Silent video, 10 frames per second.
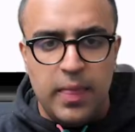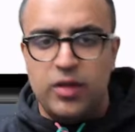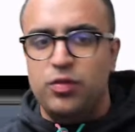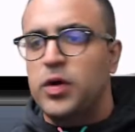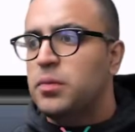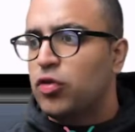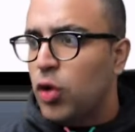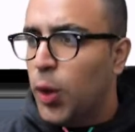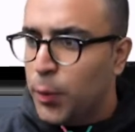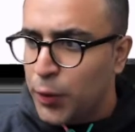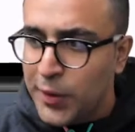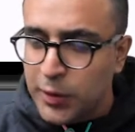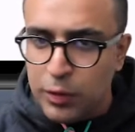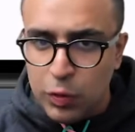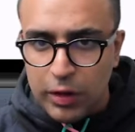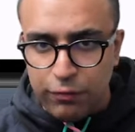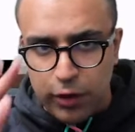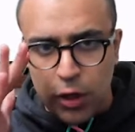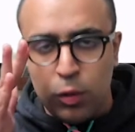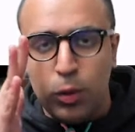that's pretty much all we're going to be doing for
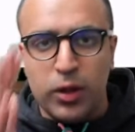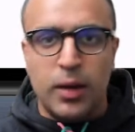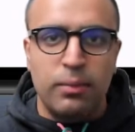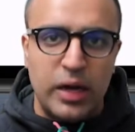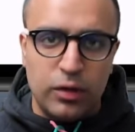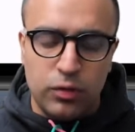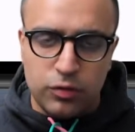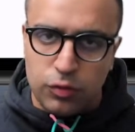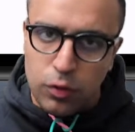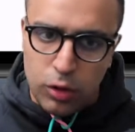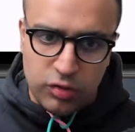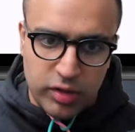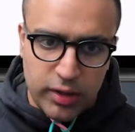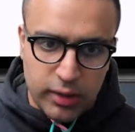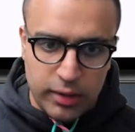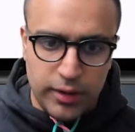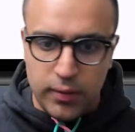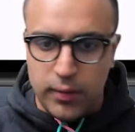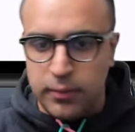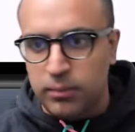now. We'll come back to the scroll logic later
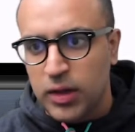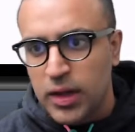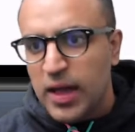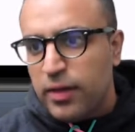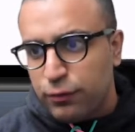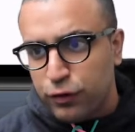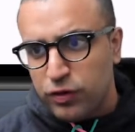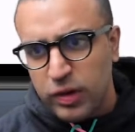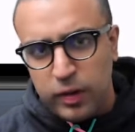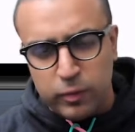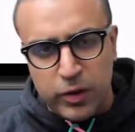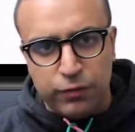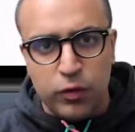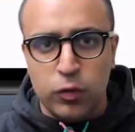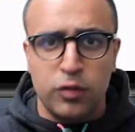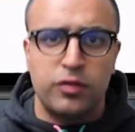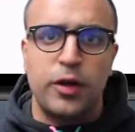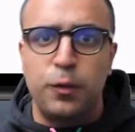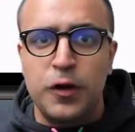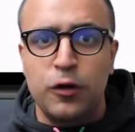on. The first thing that we have to do is
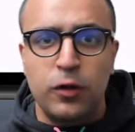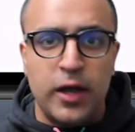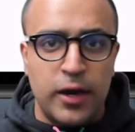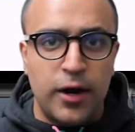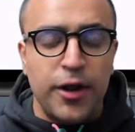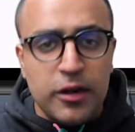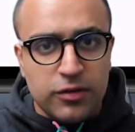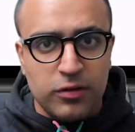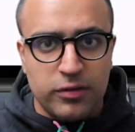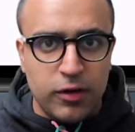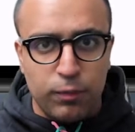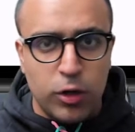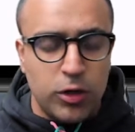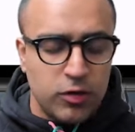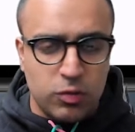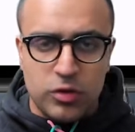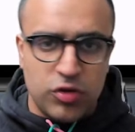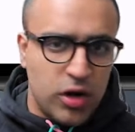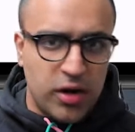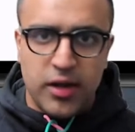that we need to get our initial set of products, which
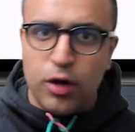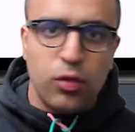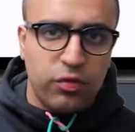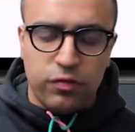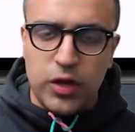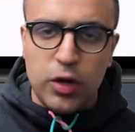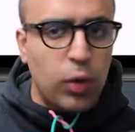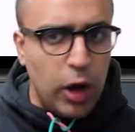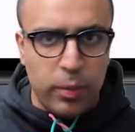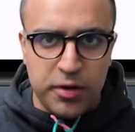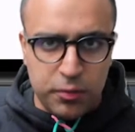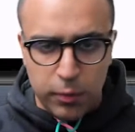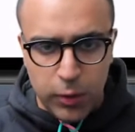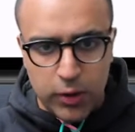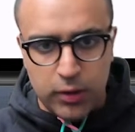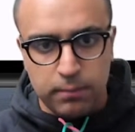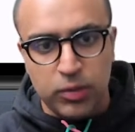are 10 or 15, how many we want.